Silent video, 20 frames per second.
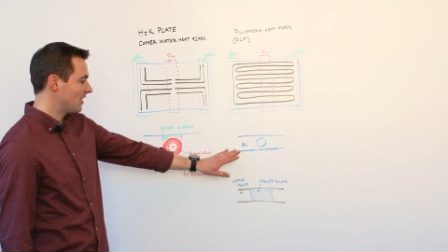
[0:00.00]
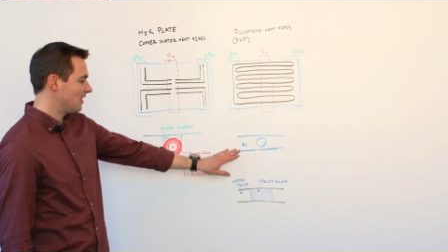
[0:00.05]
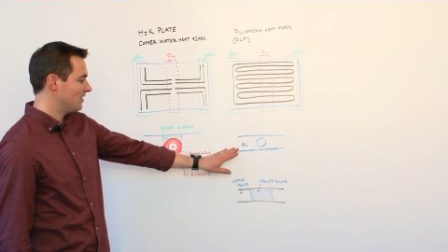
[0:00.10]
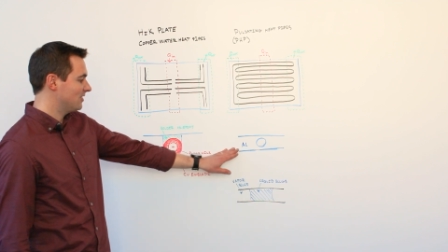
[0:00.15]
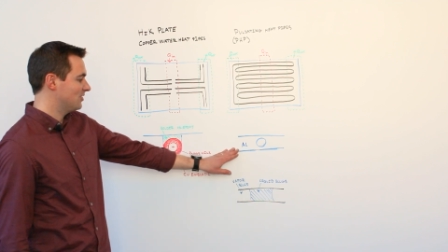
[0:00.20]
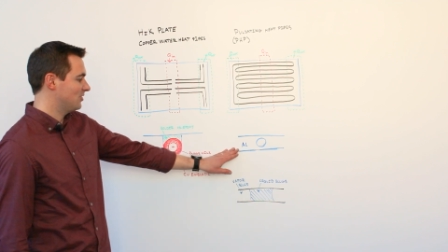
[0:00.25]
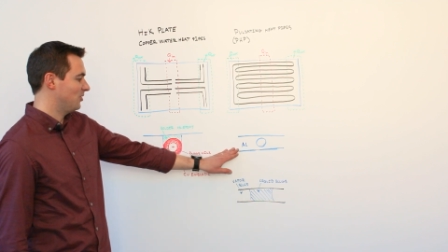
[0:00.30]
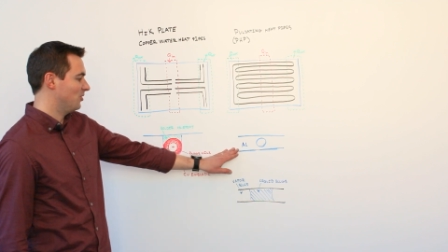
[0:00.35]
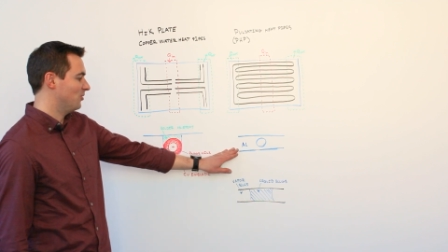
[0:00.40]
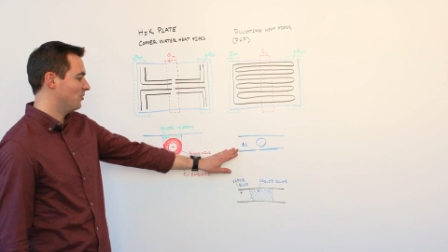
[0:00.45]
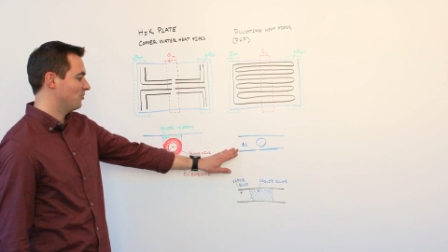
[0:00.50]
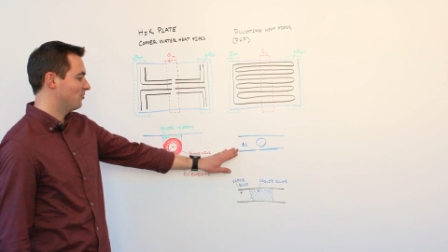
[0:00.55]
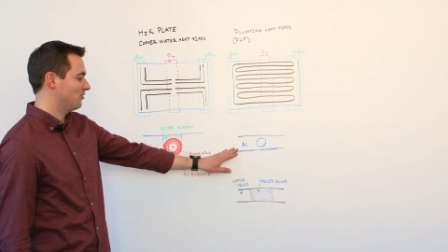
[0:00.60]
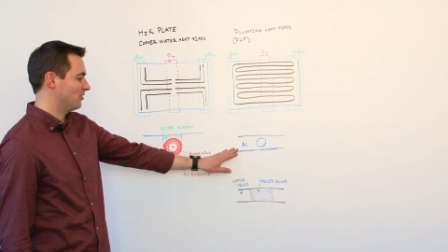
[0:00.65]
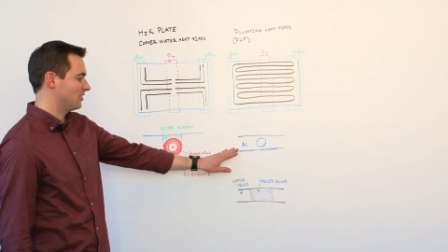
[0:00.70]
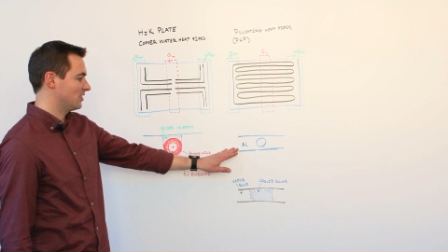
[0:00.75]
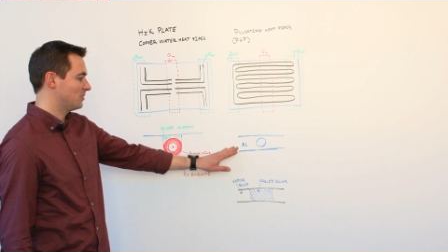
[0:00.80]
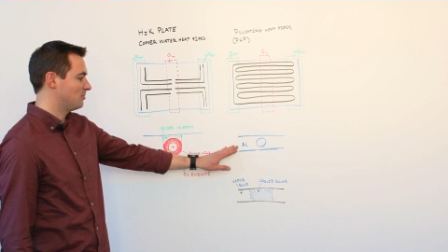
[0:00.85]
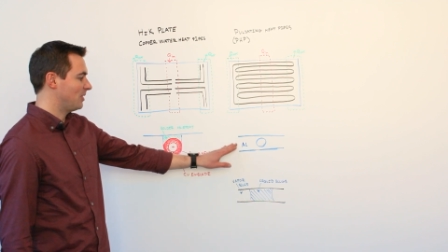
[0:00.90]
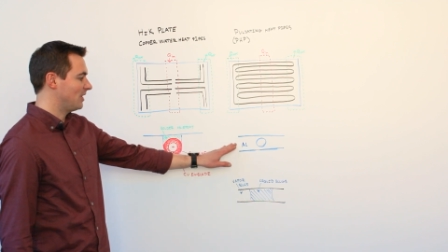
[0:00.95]
So for
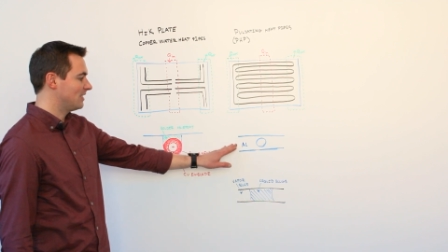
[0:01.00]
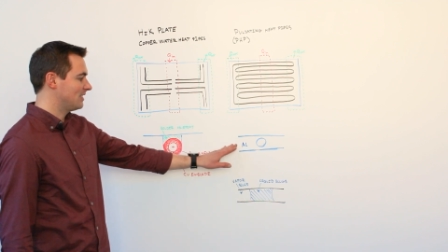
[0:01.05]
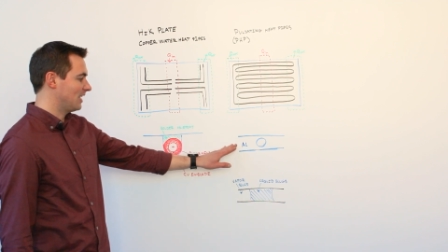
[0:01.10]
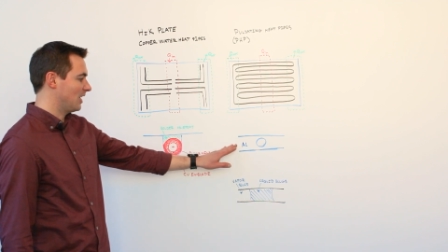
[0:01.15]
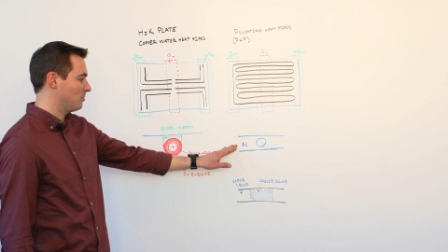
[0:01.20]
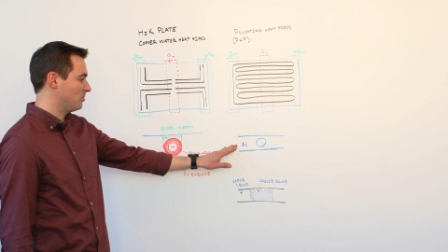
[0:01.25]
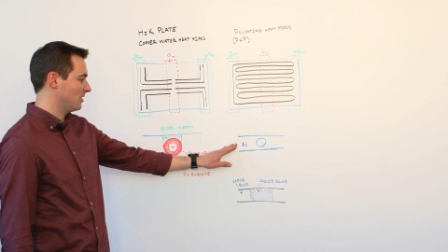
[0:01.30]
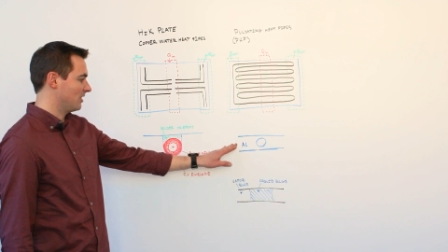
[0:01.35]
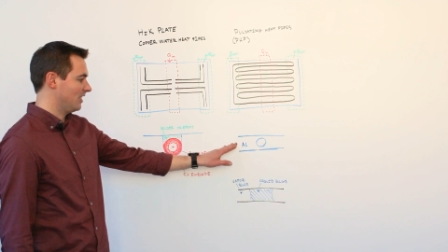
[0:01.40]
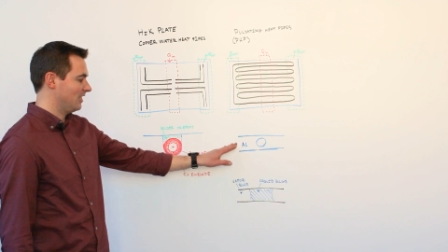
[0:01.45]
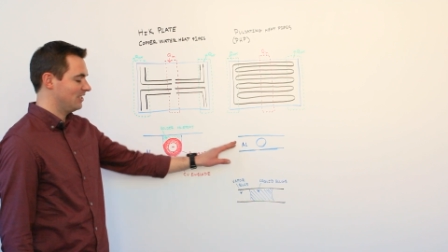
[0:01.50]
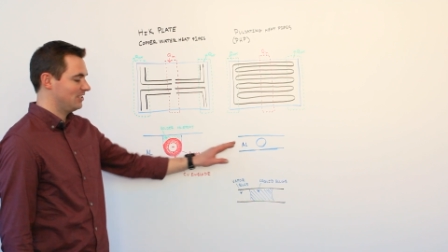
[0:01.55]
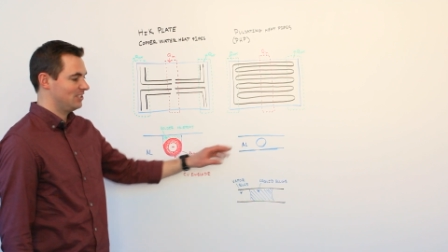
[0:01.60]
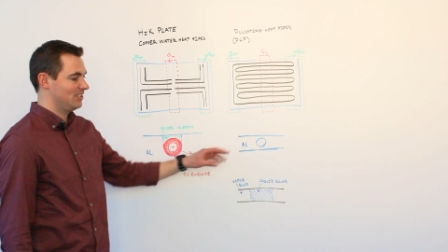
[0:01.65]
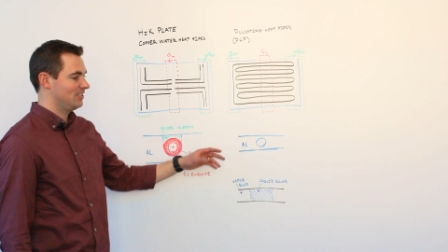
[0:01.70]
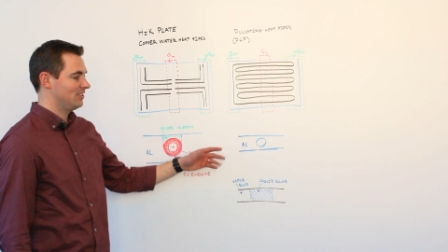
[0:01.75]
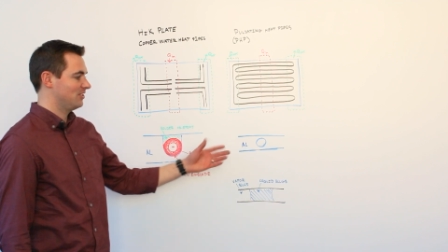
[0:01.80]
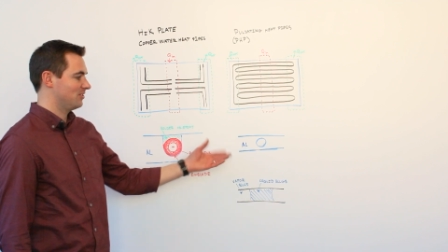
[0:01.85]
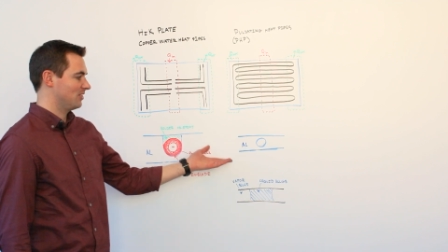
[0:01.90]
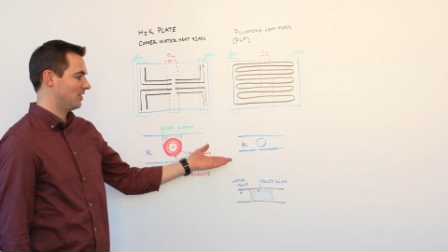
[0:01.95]
space
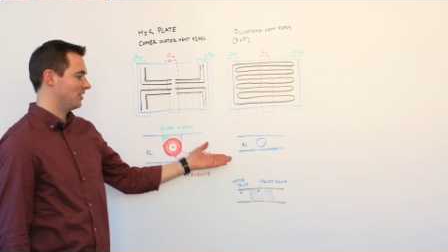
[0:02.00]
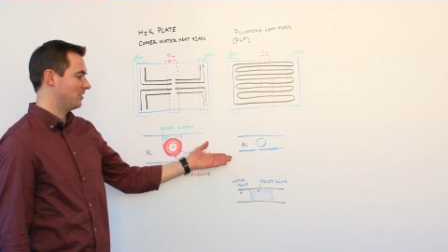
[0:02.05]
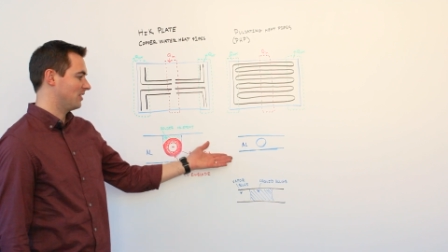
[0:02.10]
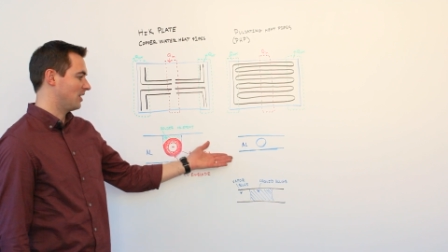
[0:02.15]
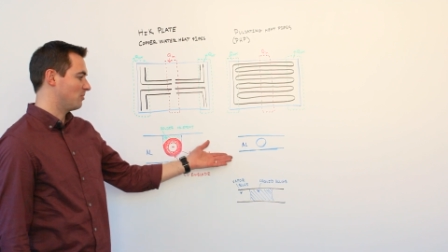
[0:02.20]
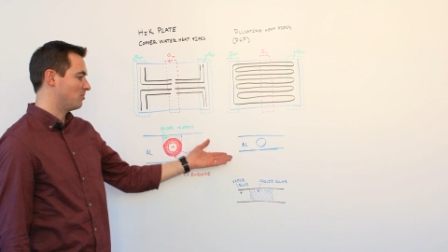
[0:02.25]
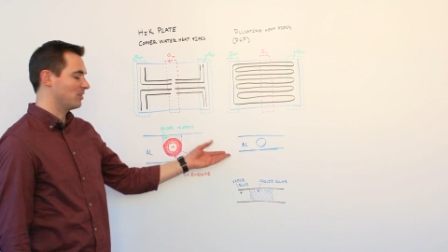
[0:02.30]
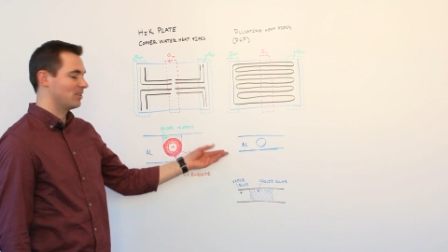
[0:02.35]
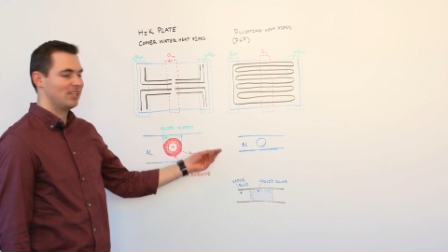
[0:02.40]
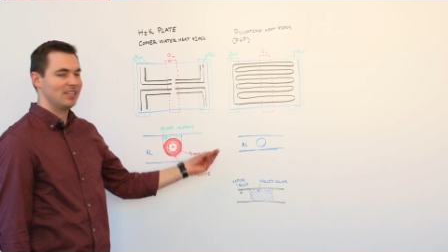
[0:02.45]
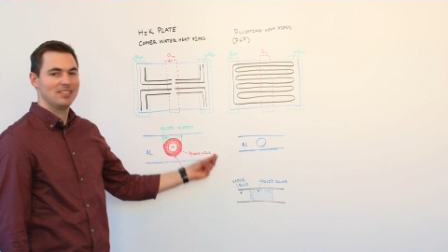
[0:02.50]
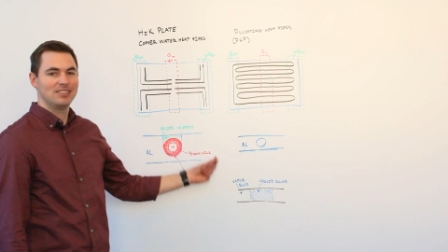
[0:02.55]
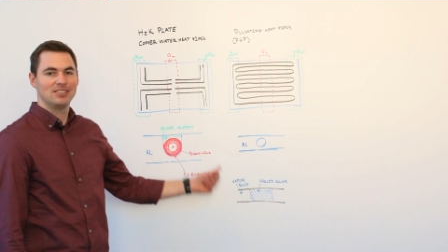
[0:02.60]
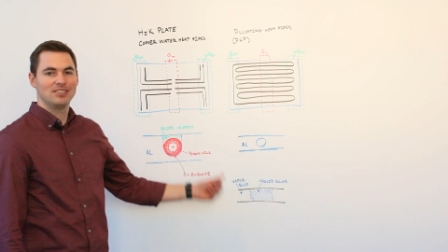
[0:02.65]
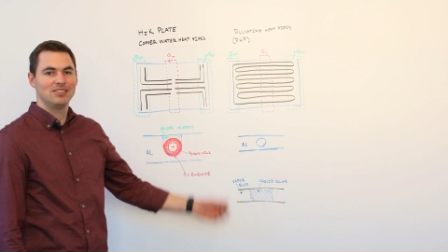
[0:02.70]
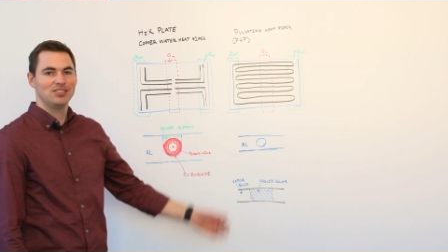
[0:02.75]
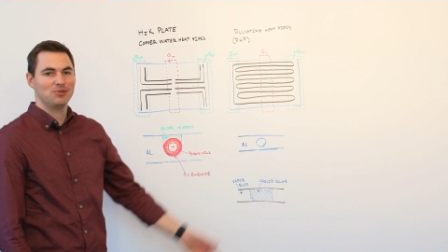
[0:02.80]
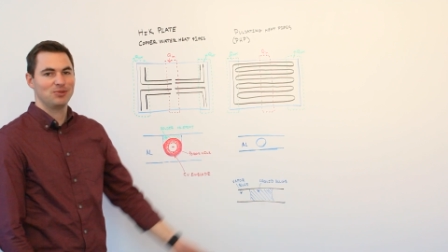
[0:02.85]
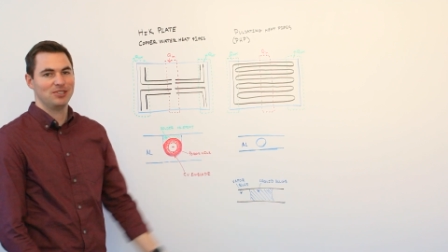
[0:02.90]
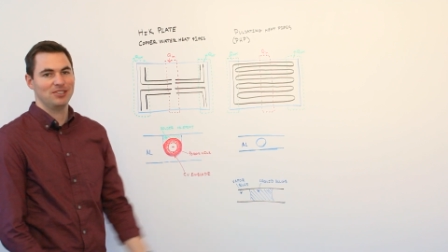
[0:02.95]
applications or other
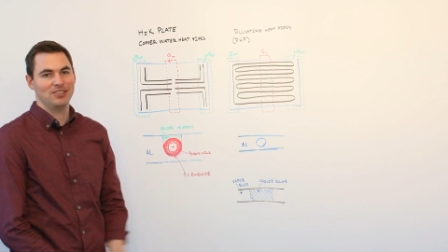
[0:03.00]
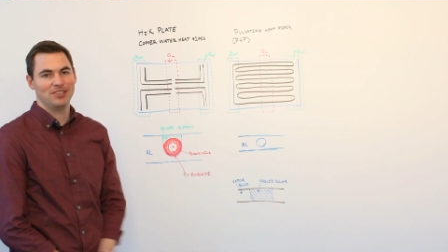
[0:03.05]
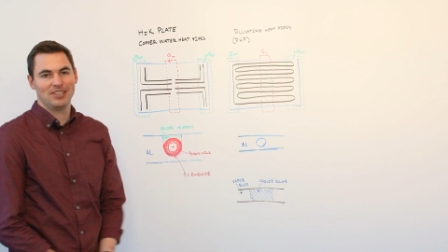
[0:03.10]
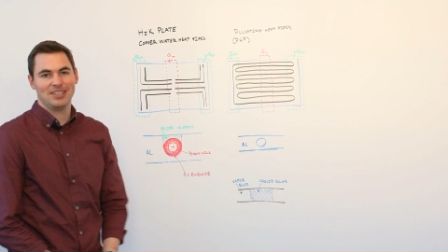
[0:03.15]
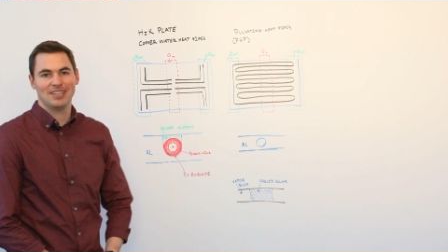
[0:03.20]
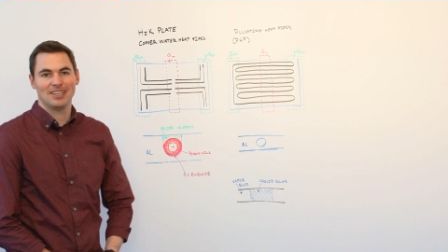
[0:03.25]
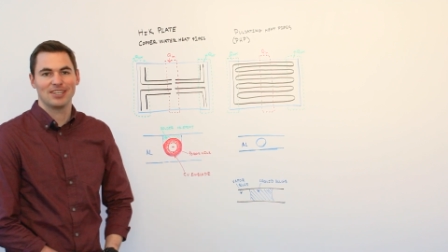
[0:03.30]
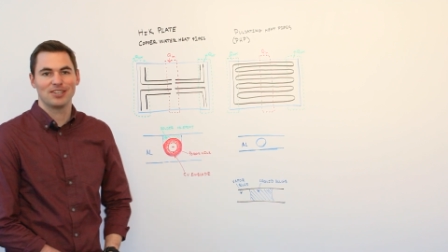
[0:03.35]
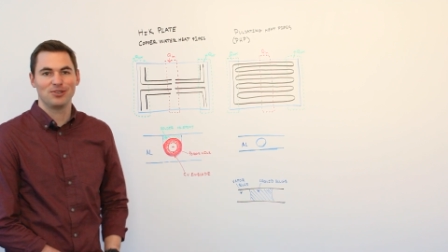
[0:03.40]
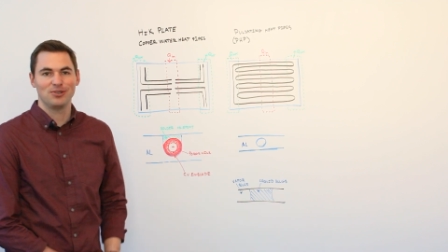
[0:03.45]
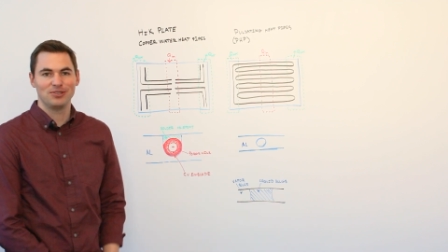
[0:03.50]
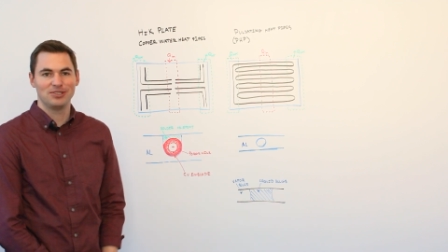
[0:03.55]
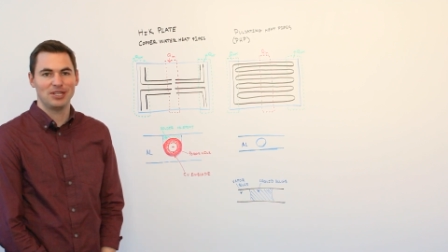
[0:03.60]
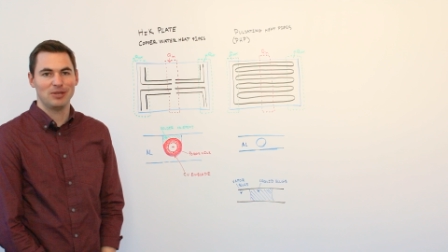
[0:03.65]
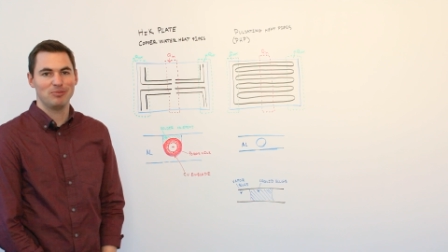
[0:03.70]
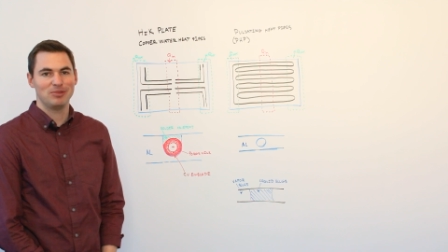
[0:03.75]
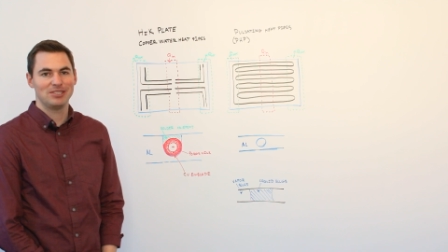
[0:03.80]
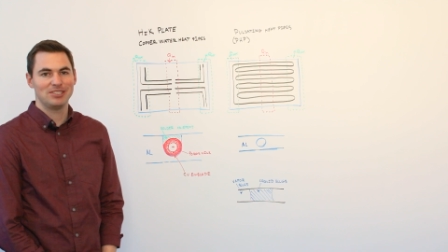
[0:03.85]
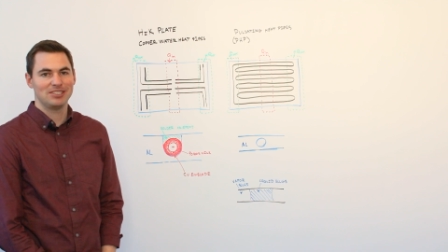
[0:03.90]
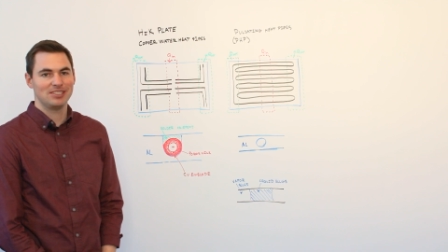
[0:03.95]
applications where you're looking at cold
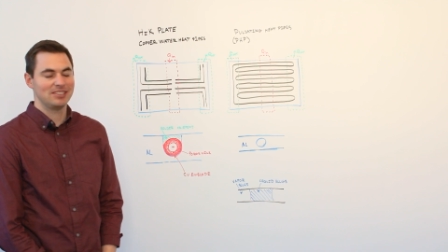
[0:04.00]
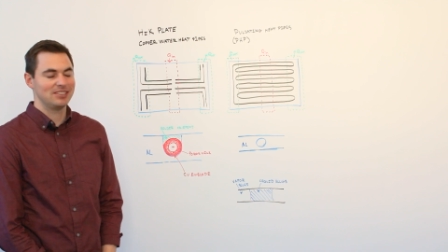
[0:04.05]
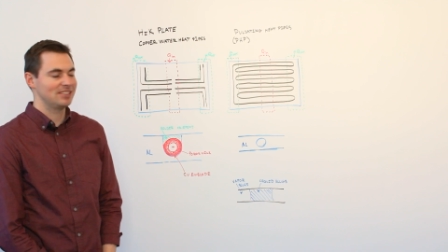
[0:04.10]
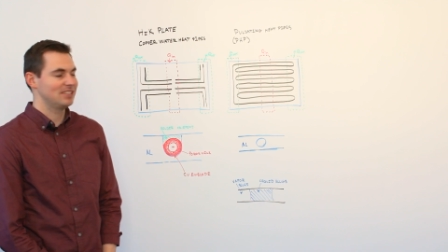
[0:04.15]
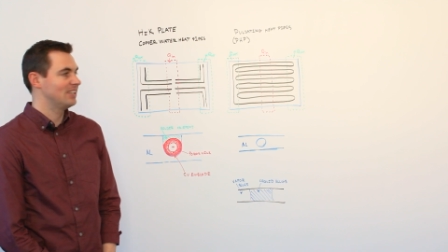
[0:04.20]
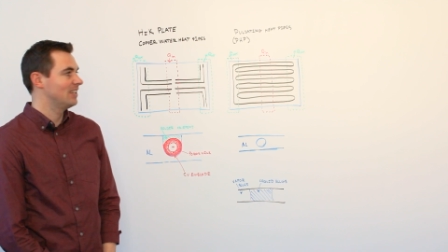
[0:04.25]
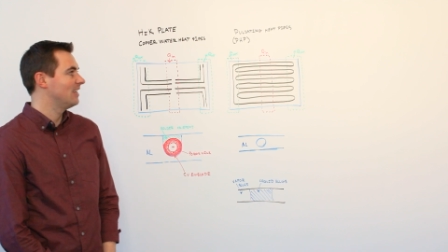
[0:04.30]
temperatures,